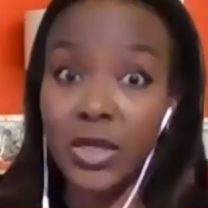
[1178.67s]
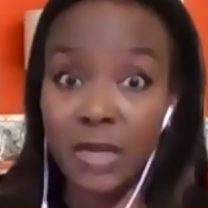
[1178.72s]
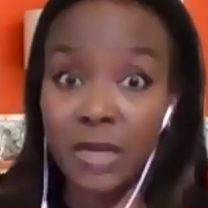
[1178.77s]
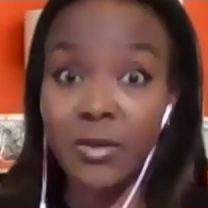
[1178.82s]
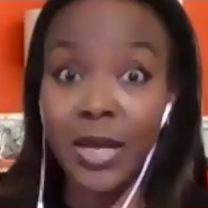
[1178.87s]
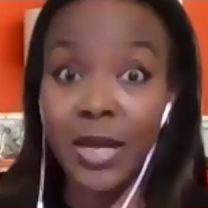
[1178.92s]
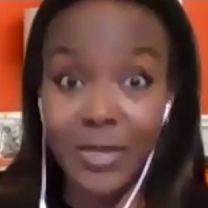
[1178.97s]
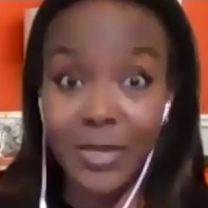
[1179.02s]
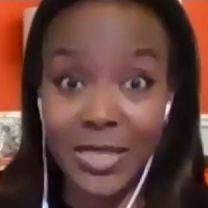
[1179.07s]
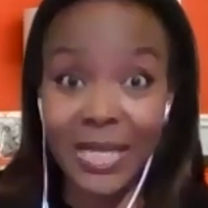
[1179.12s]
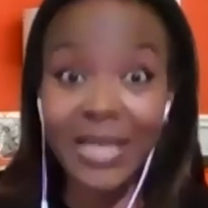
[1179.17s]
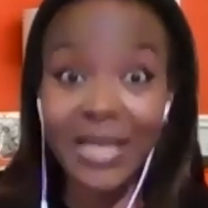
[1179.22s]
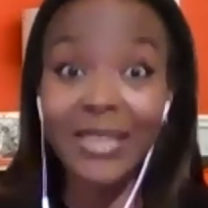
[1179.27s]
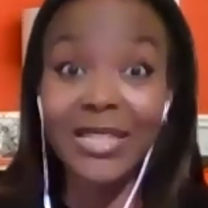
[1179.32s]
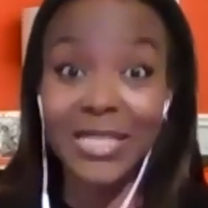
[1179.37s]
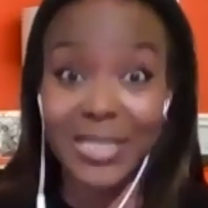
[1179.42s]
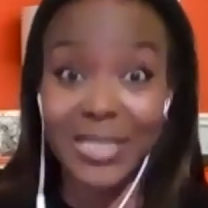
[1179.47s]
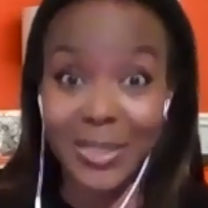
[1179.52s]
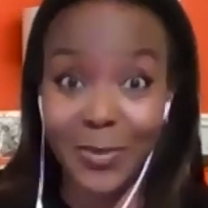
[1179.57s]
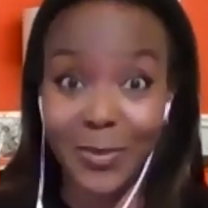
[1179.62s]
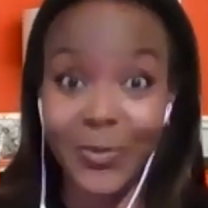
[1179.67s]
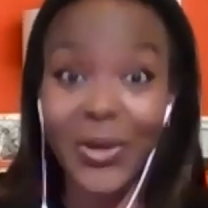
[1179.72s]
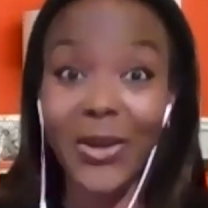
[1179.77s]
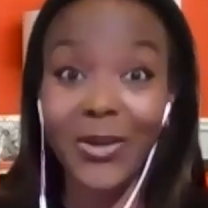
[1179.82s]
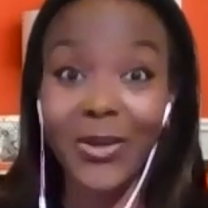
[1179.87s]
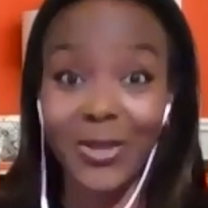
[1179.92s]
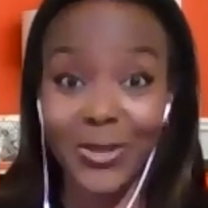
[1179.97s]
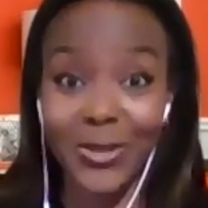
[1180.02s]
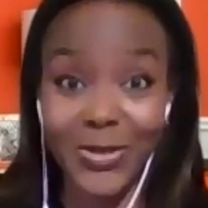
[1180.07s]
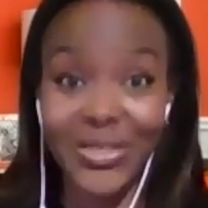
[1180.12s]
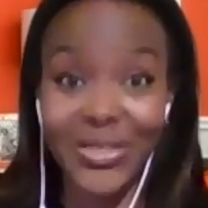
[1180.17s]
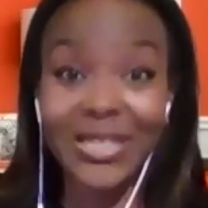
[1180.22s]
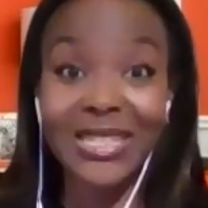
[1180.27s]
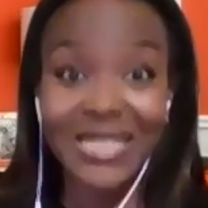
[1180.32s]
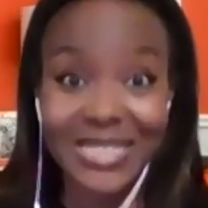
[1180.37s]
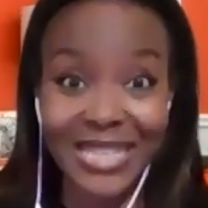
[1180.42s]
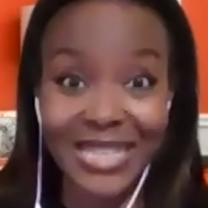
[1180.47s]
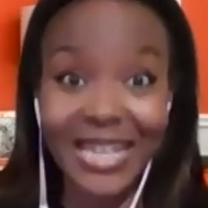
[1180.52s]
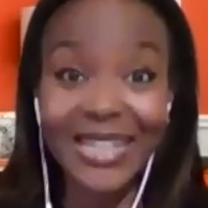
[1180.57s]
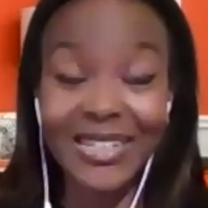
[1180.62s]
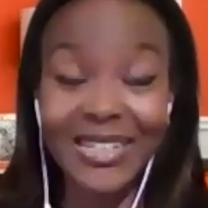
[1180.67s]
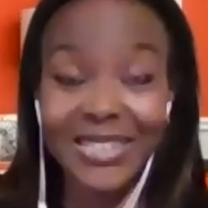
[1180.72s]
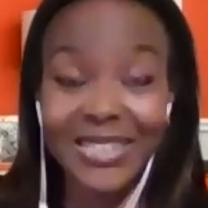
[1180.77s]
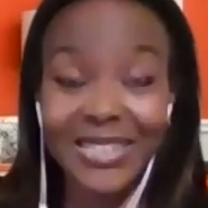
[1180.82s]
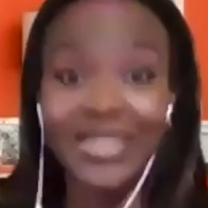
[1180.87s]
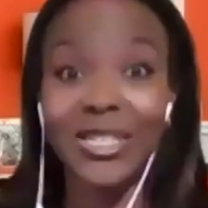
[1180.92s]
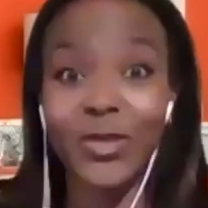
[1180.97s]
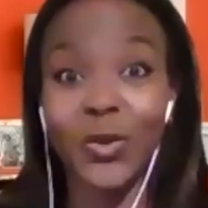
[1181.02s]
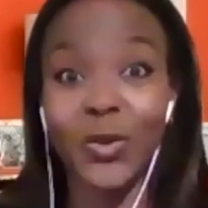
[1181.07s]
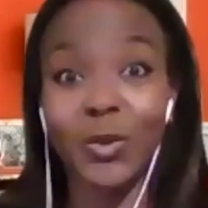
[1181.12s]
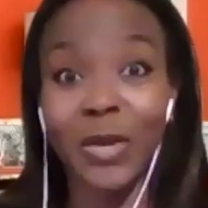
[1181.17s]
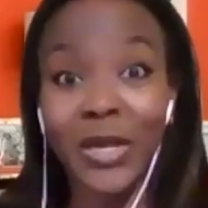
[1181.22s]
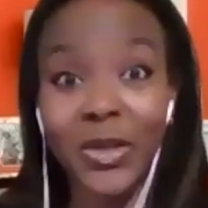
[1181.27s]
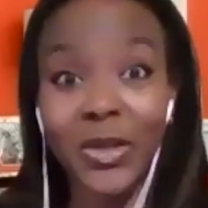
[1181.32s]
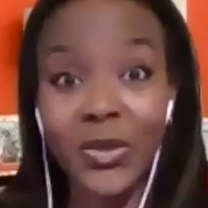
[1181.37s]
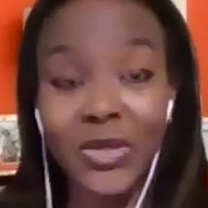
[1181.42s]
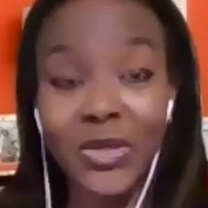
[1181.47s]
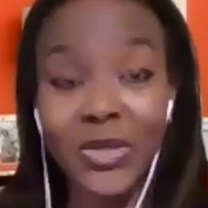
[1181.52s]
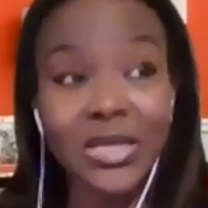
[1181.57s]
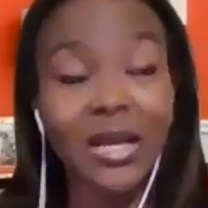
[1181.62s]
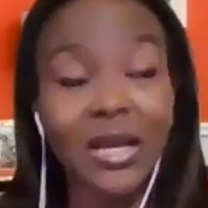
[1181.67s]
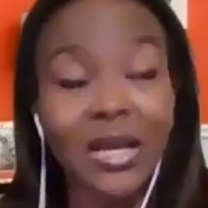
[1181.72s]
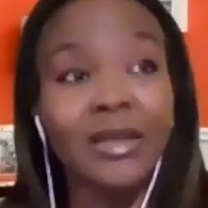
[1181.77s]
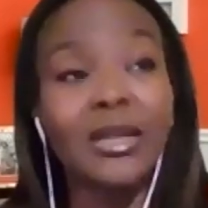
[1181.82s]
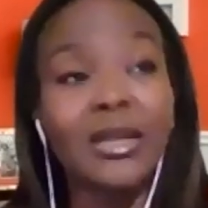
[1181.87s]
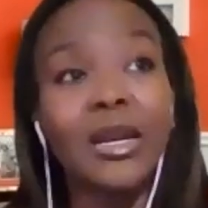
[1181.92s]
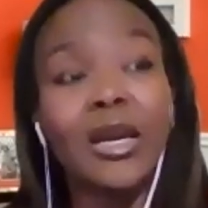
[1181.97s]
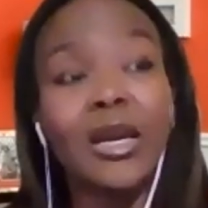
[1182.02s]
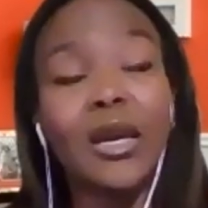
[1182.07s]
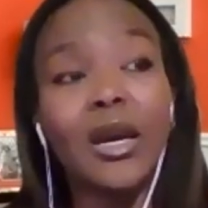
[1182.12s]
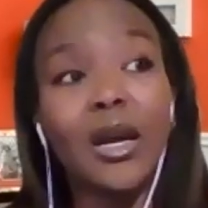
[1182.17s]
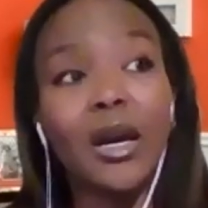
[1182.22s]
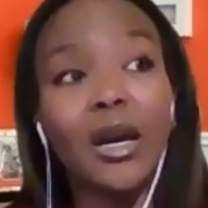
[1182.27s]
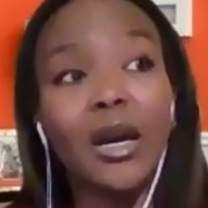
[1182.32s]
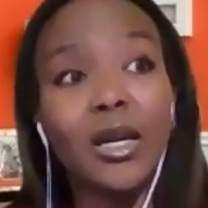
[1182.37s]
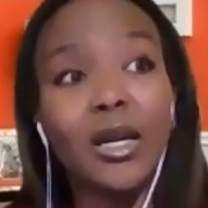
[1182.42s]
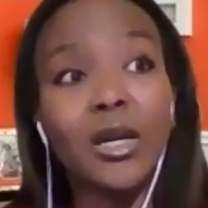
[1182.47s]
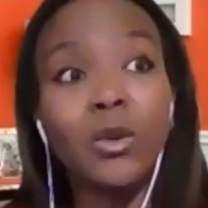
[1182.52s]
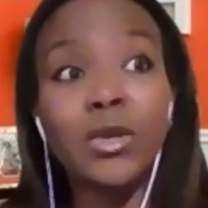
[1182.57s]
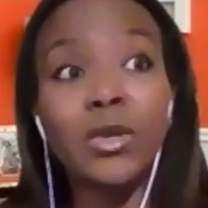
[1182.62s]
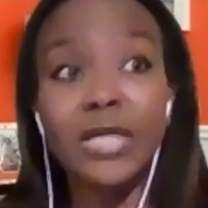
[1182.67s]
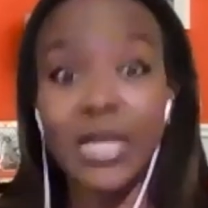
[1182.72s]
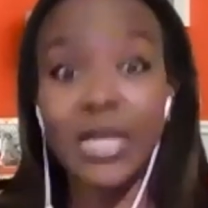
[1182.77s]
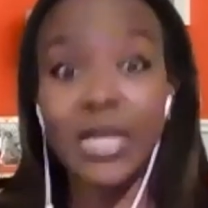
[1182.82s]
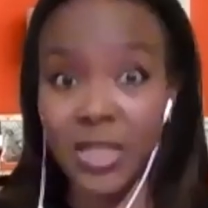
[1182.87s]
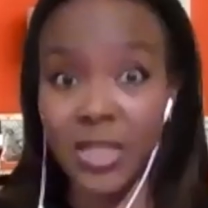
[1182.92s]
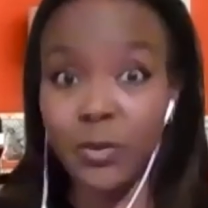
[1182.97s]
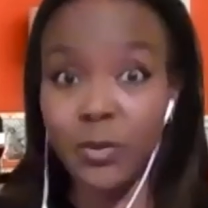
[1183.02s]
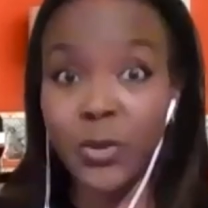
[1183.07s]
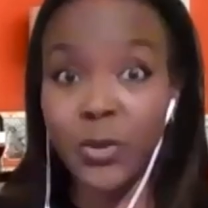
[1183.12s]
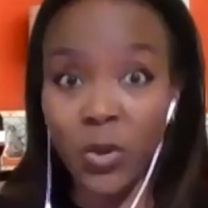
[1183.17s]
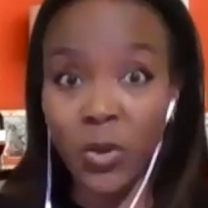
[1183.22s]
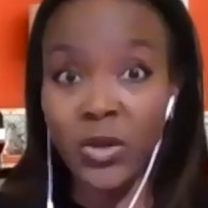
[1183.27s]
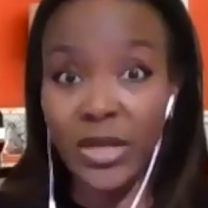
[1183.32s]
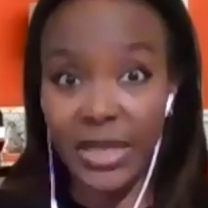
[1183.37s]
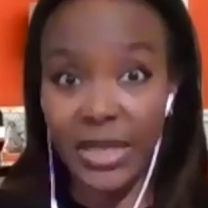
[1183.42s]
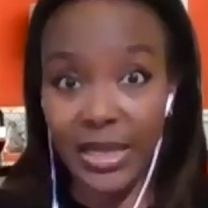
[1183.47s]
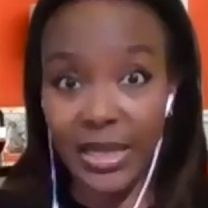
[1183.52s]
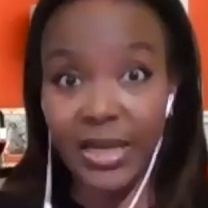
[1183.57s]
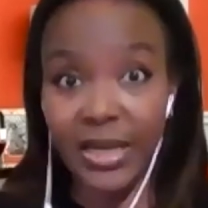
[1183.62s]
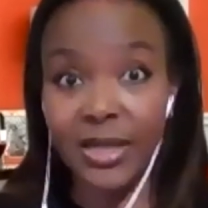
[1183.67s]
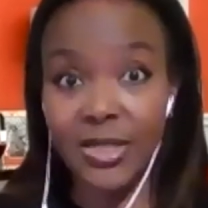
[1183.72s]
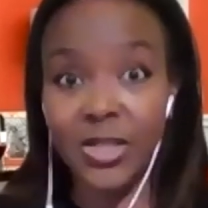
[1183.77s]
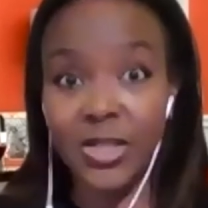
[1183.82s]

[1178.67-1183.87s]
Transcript: So I'm, I'm saying this as a parent who's done exactly this with my own son, uh, who was actually born here.